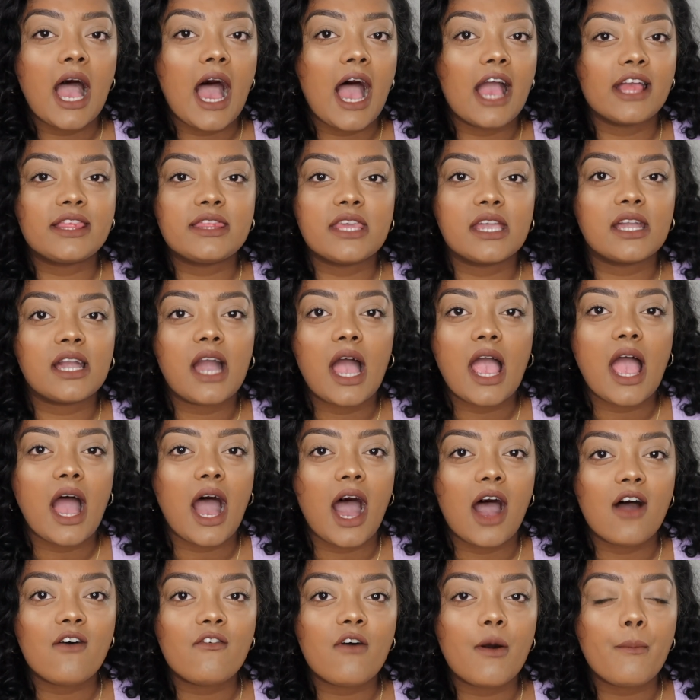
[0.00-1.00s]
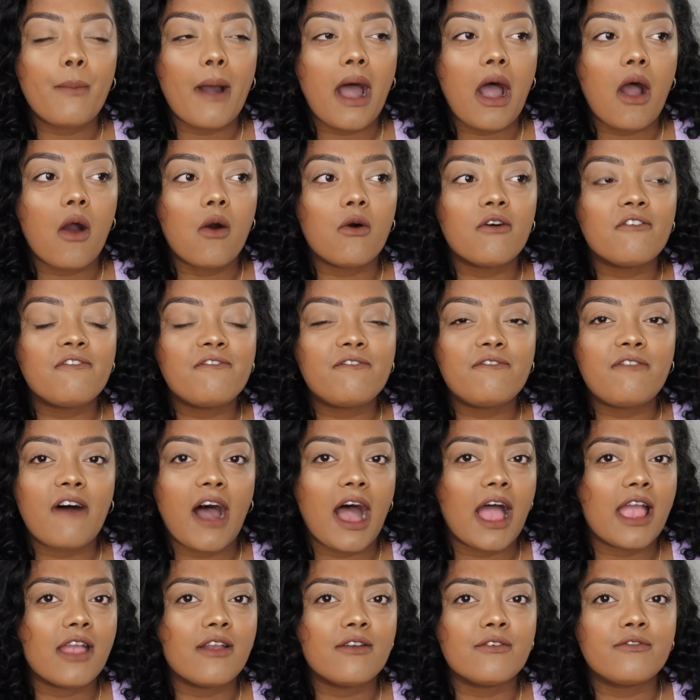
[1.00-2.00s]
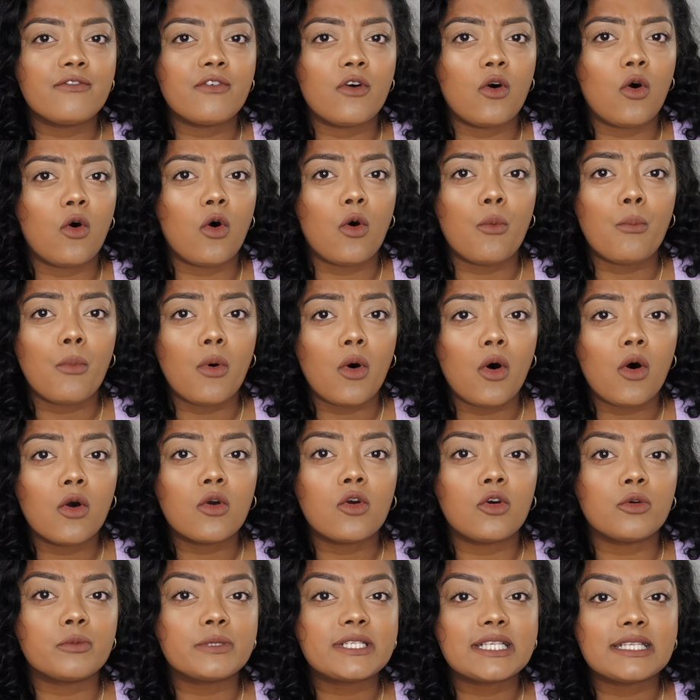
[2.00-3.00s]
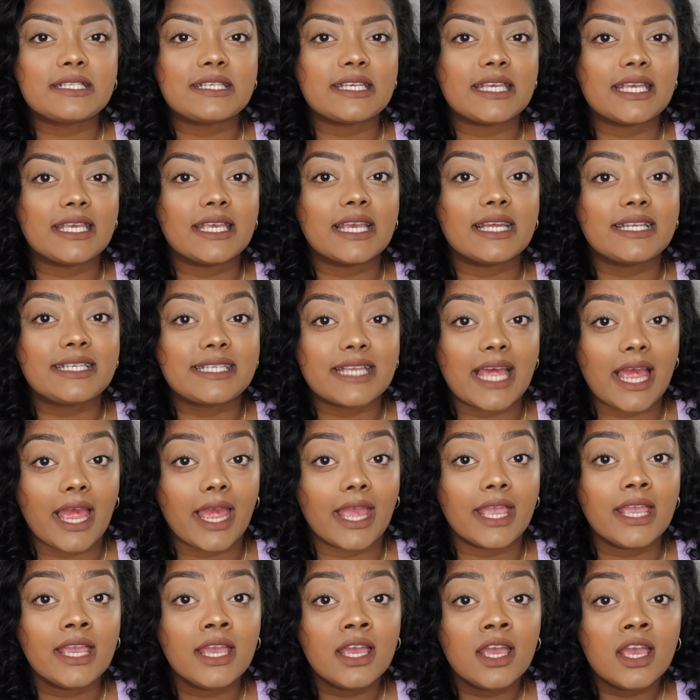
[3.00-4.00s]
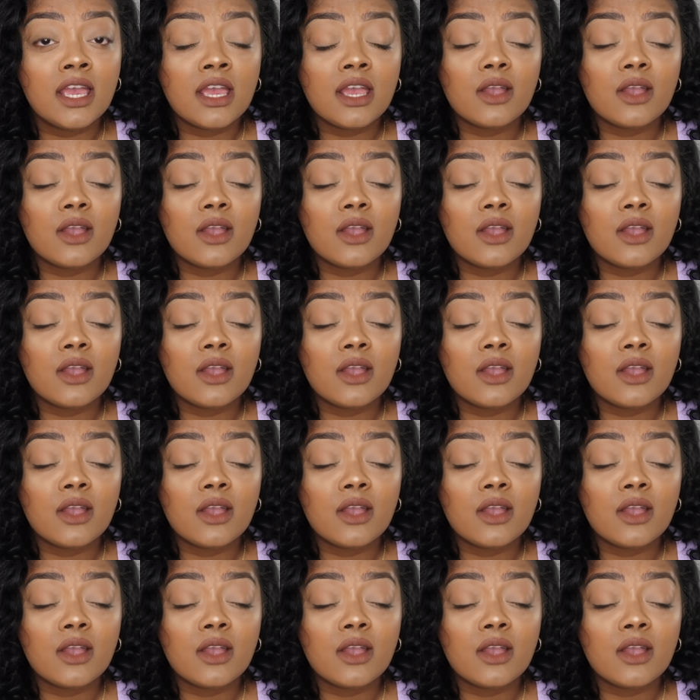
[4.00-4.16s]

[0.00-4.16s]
I think I have about 5 or more cups of tea a day,